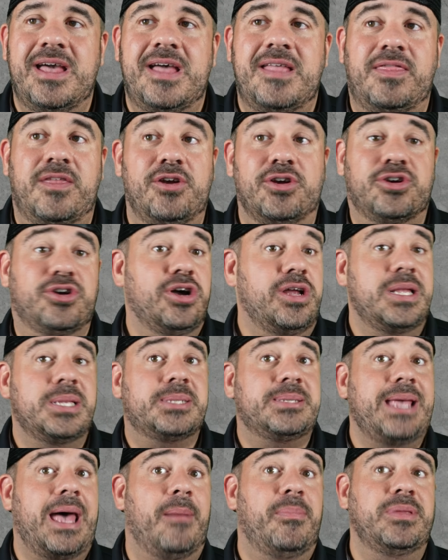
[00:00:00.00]
They're good at
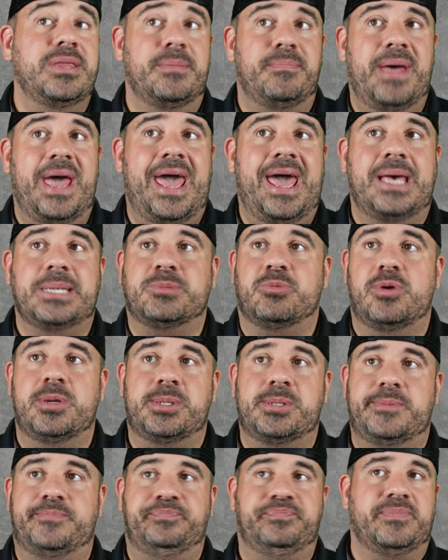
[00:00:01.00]
stopping the pass,
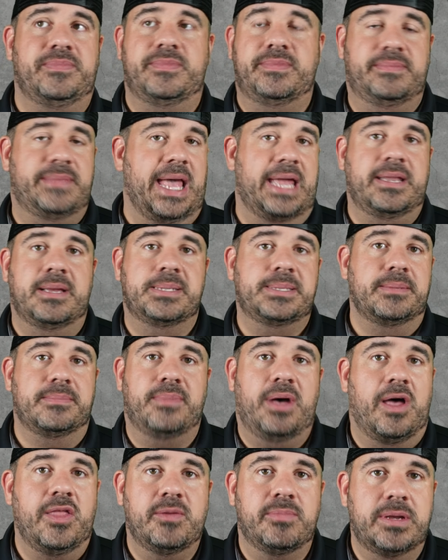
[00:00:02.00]
which that doesn't
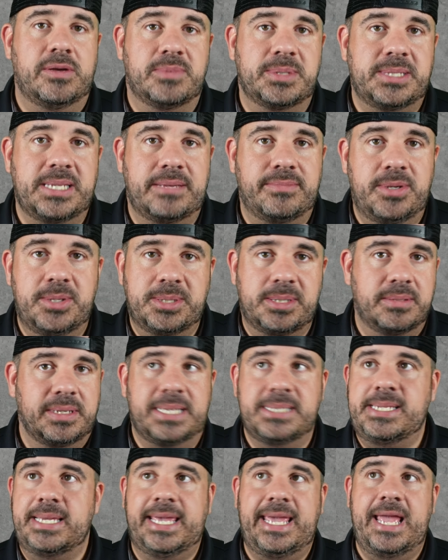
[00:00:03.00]
bother me with Sam Houston because
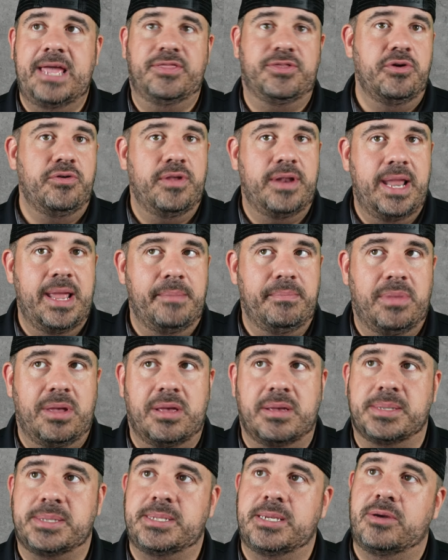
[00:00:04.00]
they can't throw the damn
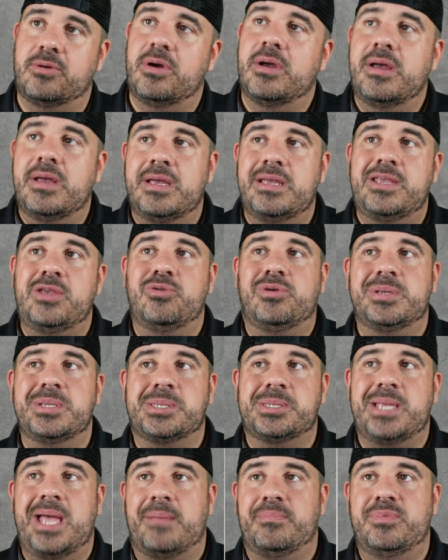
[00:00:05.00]
ball. So you can
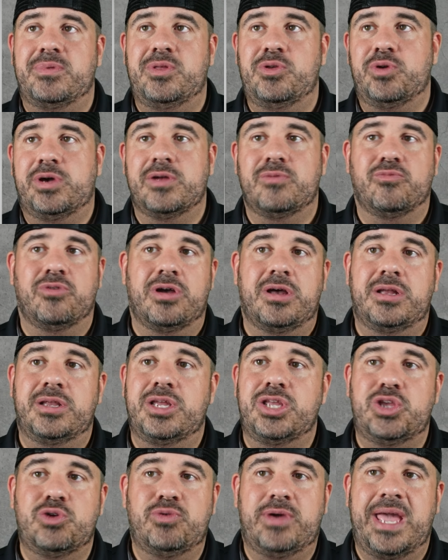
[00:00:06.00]
stop. You can run.
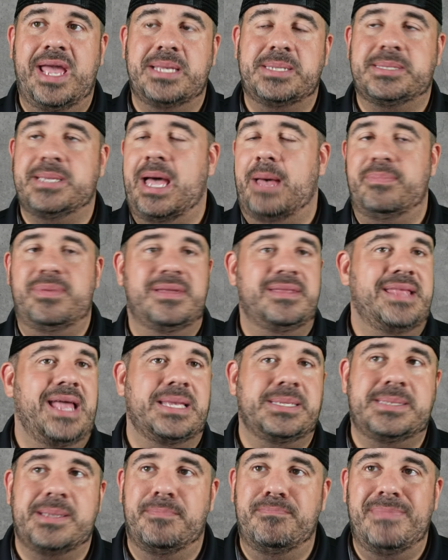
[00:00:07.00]
You can't stop it.
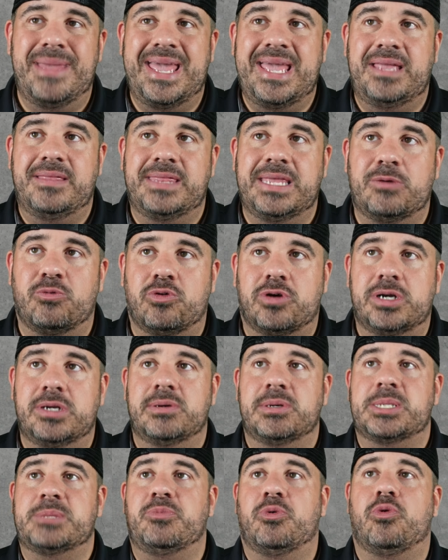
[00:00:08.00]
That's the main thing we're going to
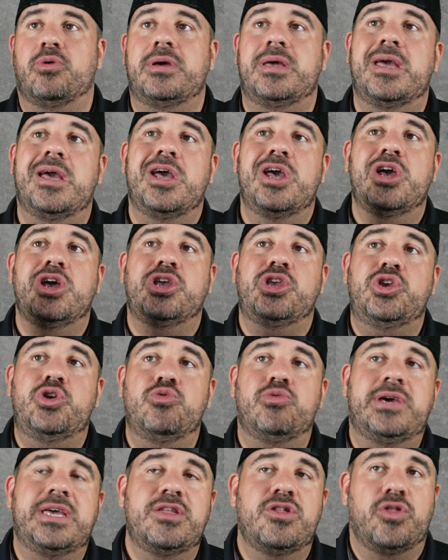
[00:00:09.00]
exploit. You
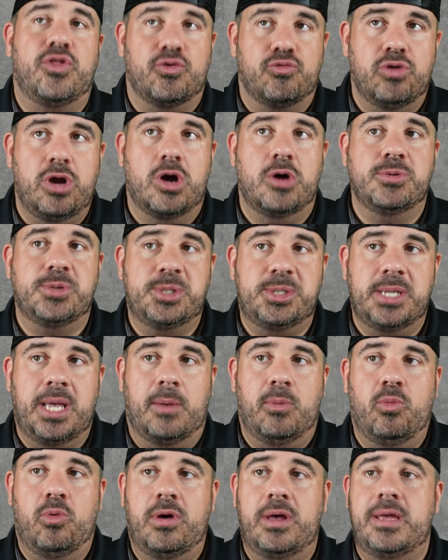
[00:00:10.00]
can throw
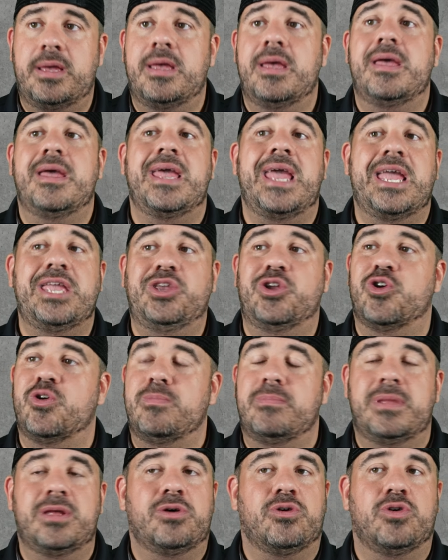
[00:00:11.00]
somewhat, and your
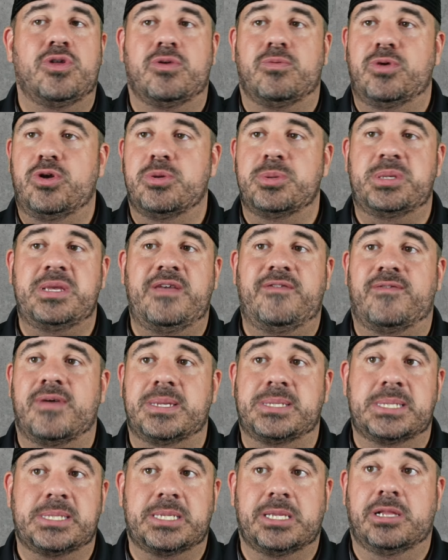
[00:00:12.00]
middle, your
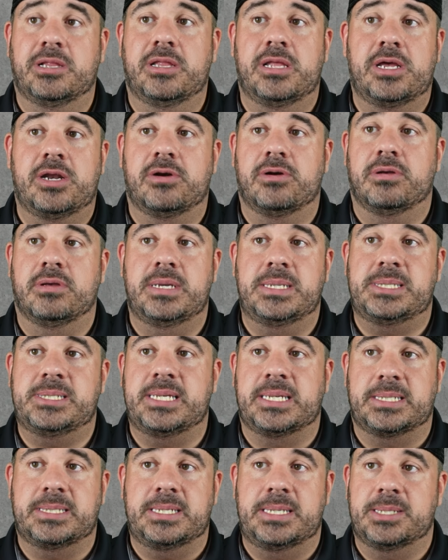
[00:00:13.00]
defense is literally
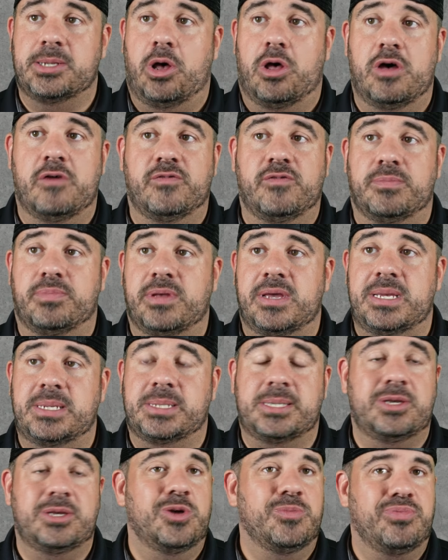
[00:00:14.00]
60s all over the place.
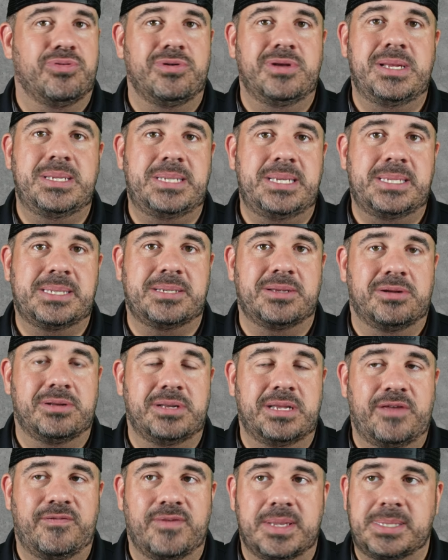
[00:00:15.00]
So you're pretty decent on
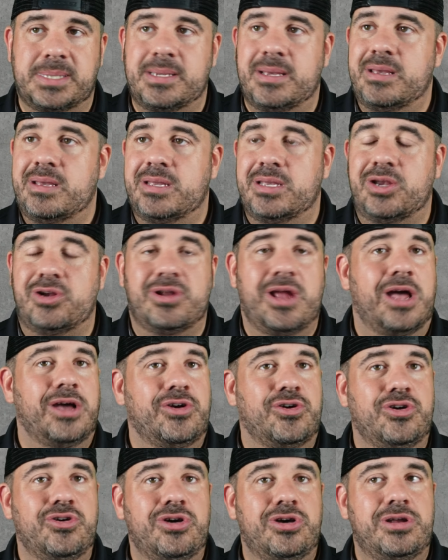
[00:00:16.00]
defense. You're not
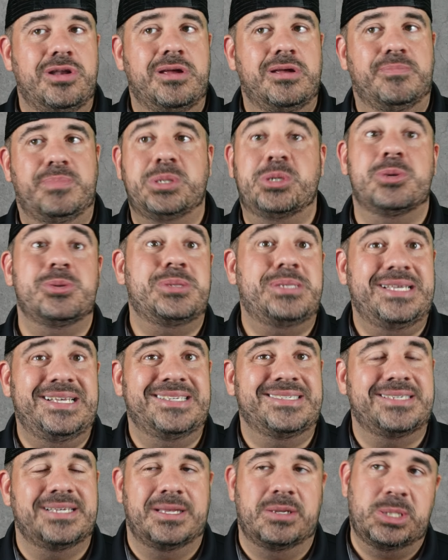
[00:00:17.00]
good, but you're
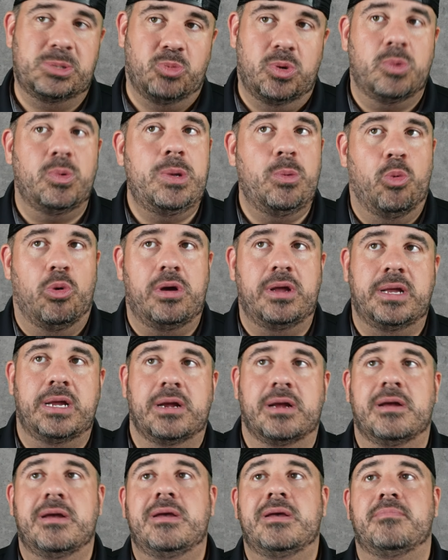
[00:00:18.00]
decent is what we want here
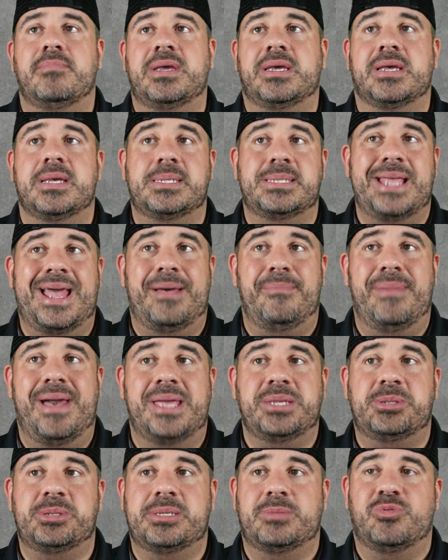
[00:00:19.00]
because that
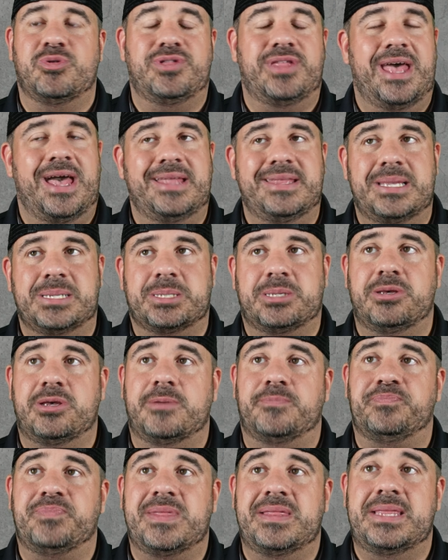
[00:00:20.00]
matches up with that. That's good.
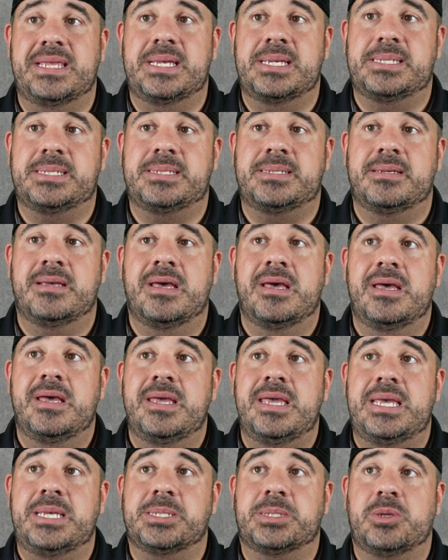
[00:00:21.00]
This
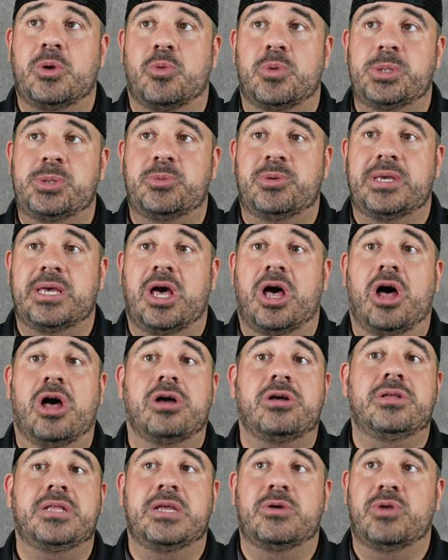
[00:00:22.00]
is going to get
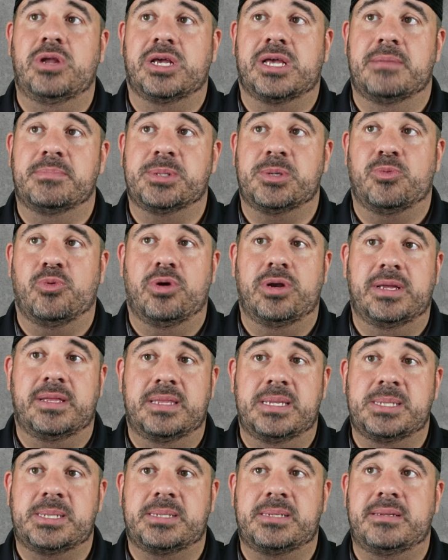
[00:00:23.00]
ugly when it comes to running.
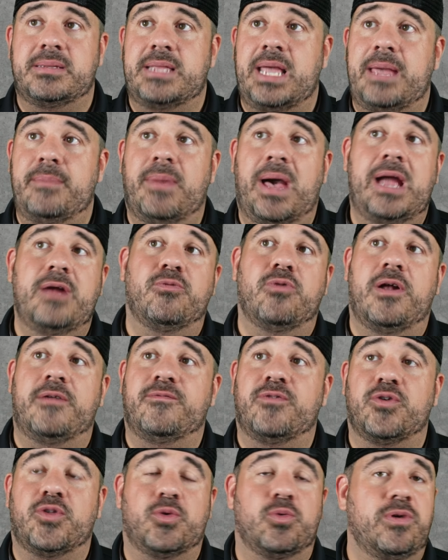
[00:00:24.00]
This, they might run
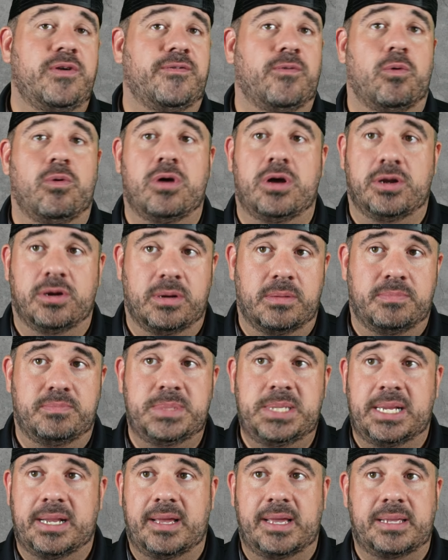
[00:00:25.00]
for 300-400
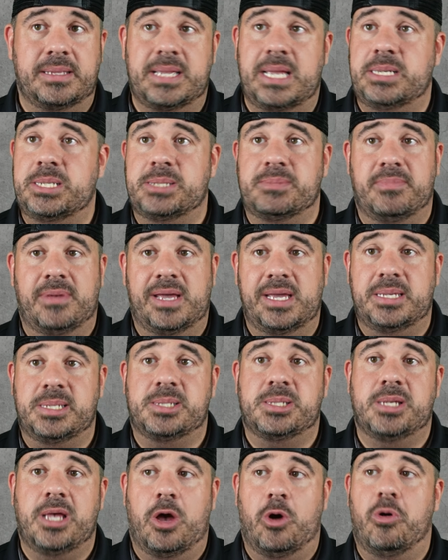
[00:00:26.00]
tonight. They just might.
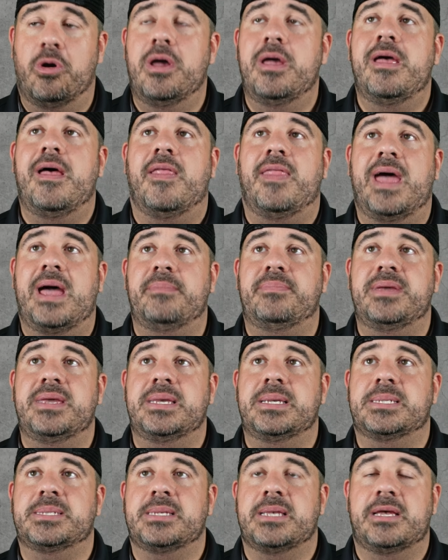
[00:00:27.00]
So that being
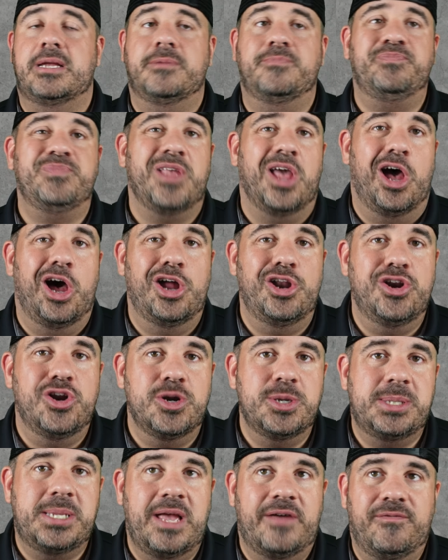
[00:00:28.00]
said,
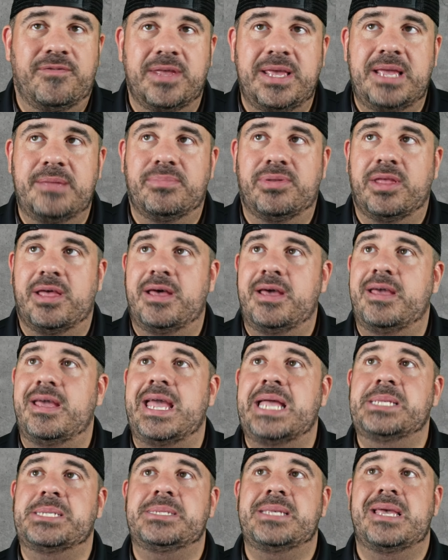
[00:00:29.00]
under's definitely in play,
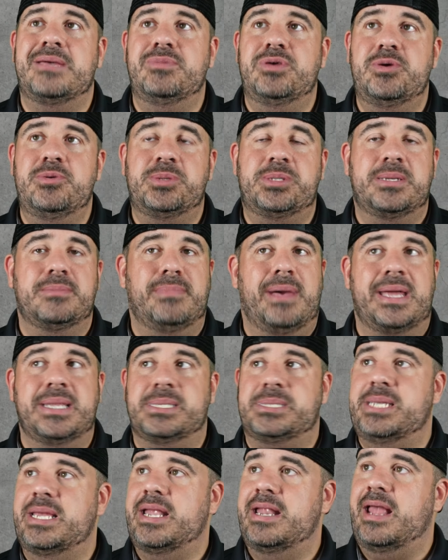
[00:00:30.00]
and Sam Houston minus
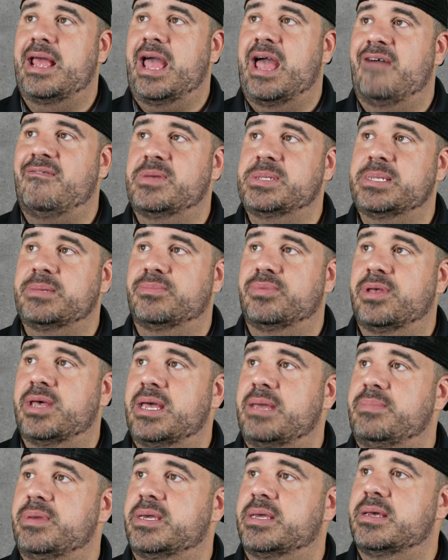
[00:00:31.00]
10.5 is in play
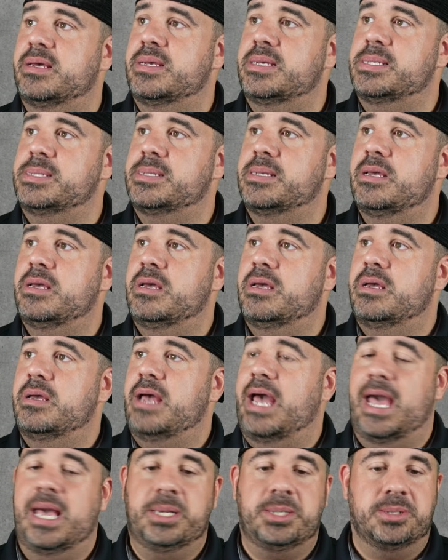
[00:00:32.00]
because
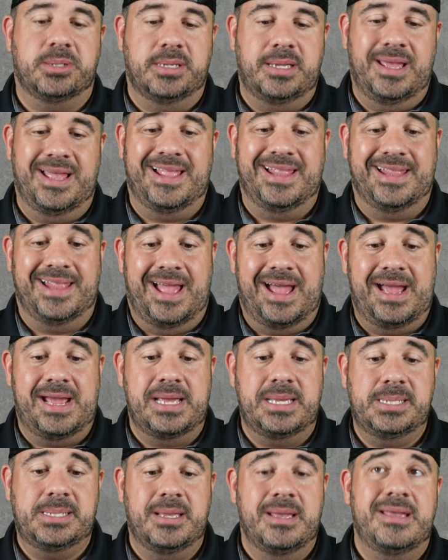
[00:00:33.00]
actually
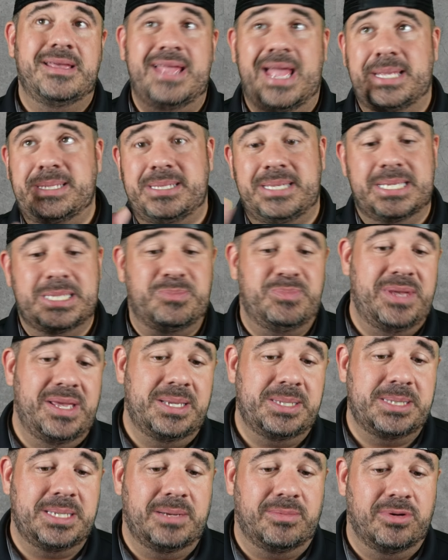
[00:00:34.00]
lies. That's
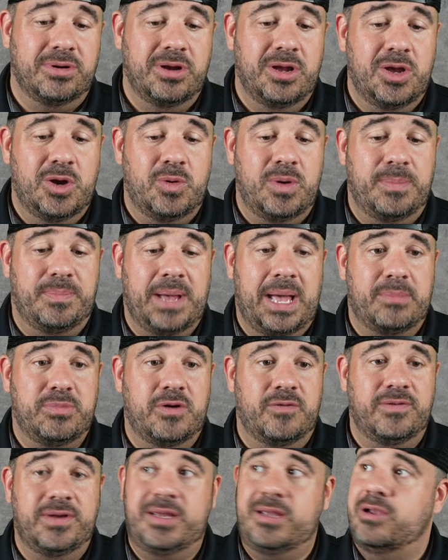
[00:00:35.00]
ESPN's number. We pop
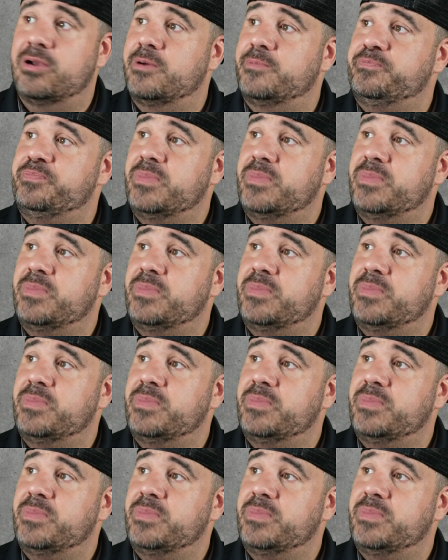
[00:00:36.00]
over here.